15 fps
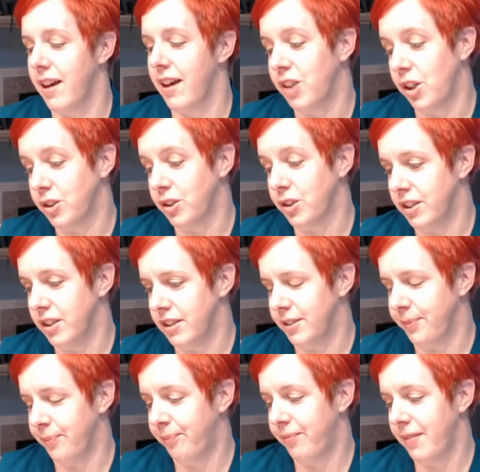
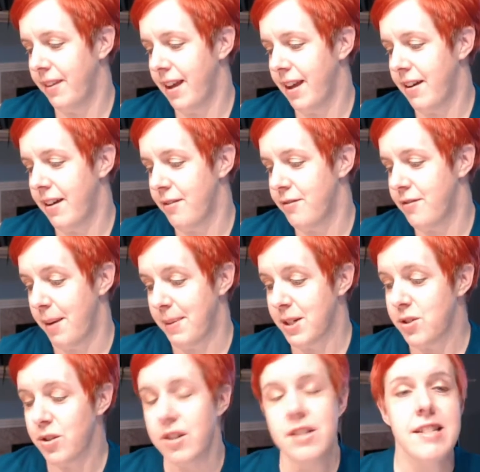local
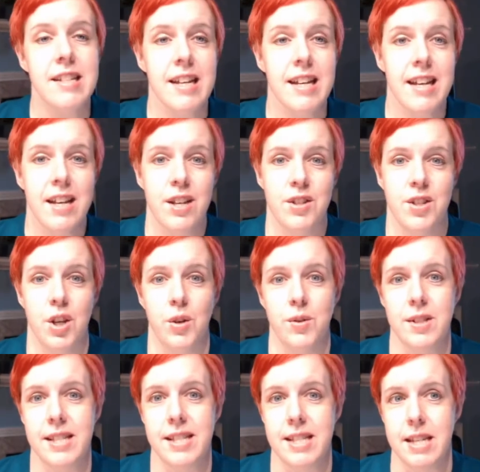fabric stores.
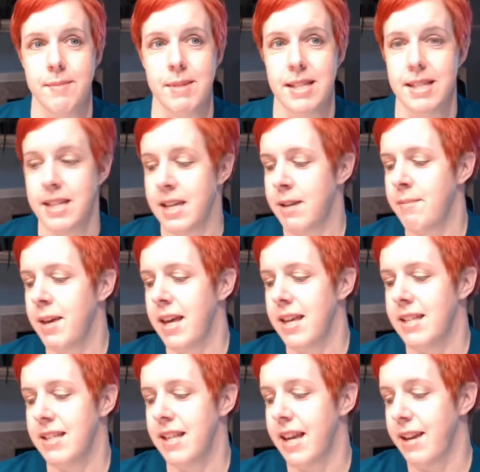So Steam-A-Seam
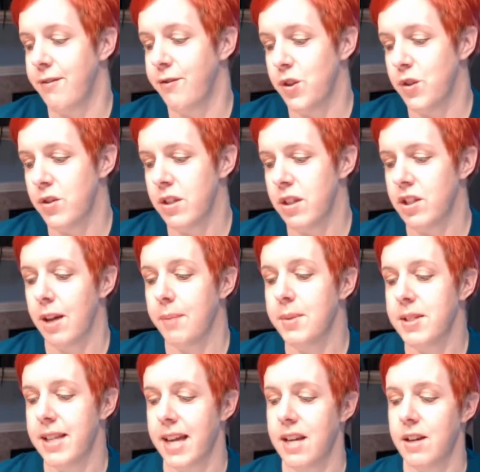is a
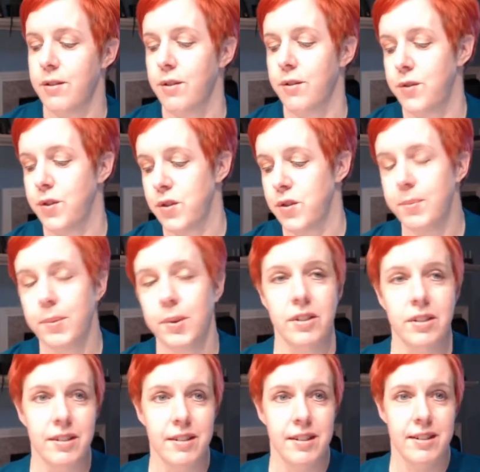double-sided
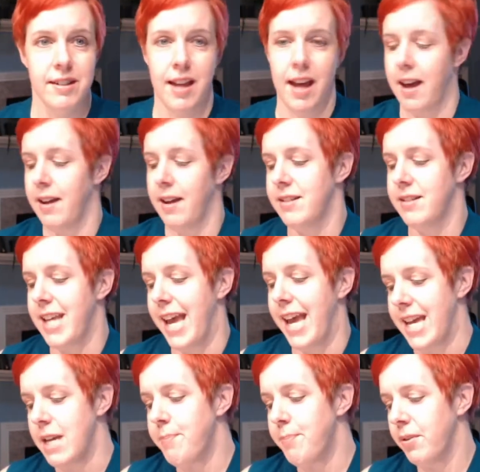fusible
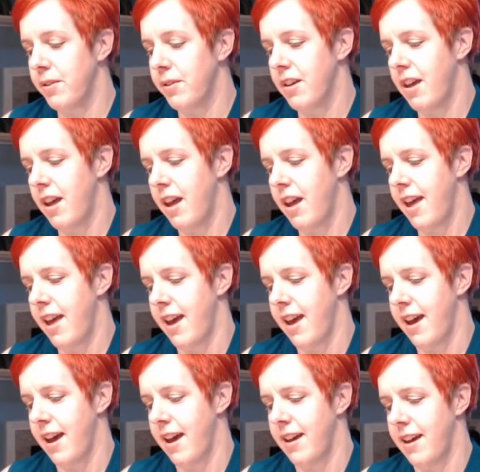tape,
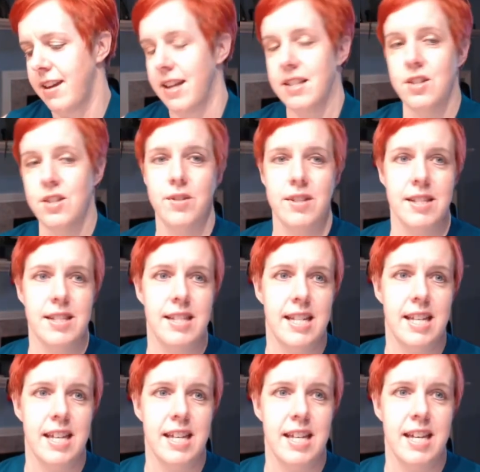and as you can
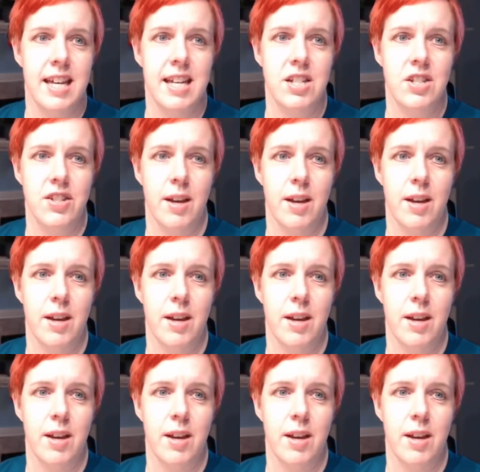see, it just